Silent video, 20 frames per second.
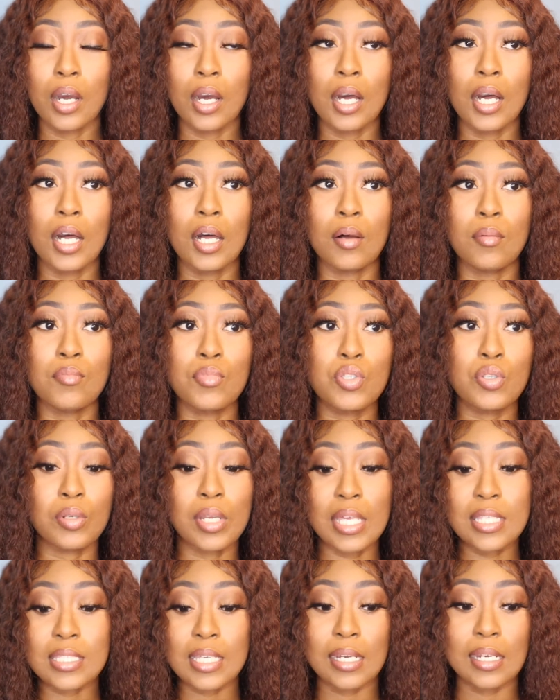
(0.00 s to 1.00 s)
So
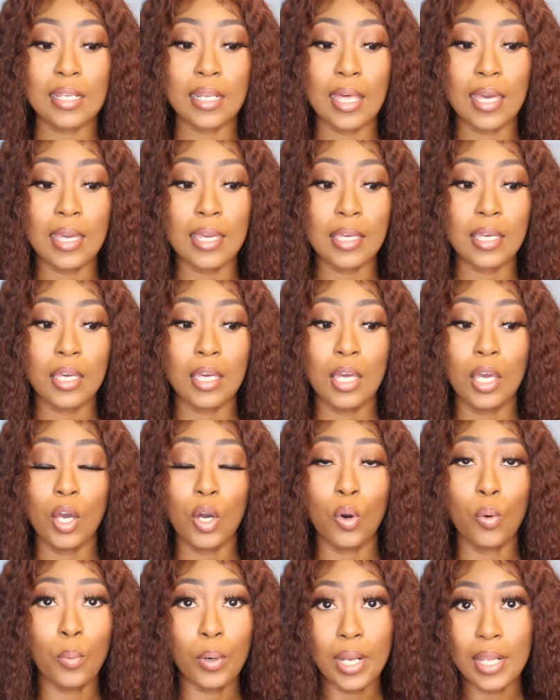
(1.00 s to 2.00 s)
that's kind of like
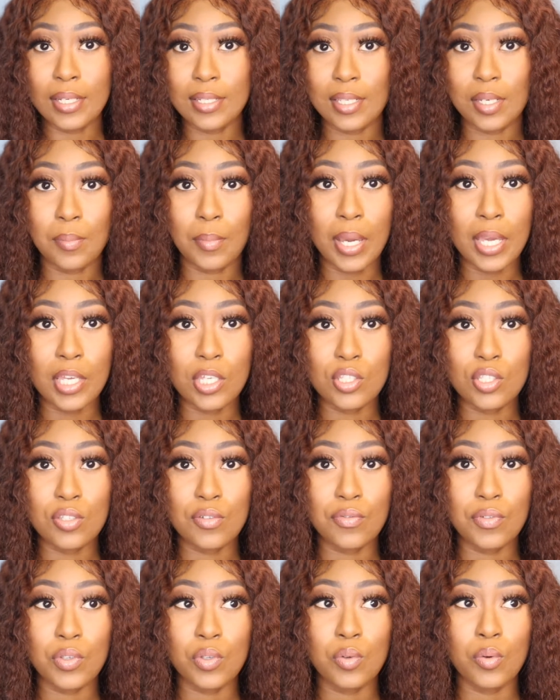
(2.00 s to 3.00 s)
what I did in my
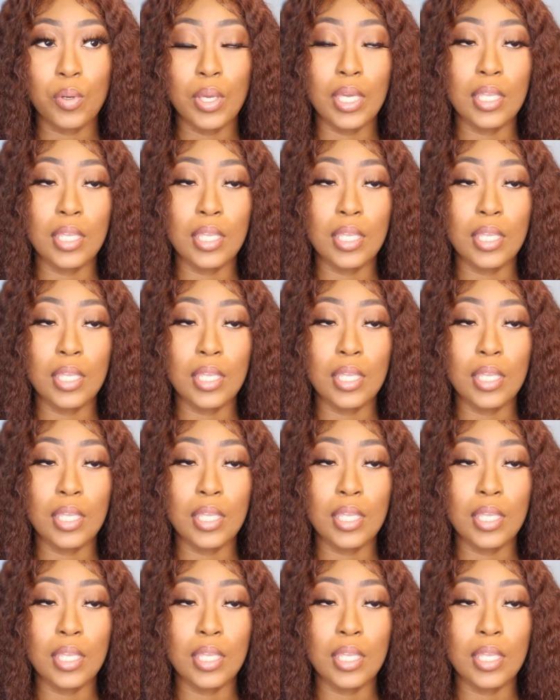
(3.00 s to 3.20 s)
interview.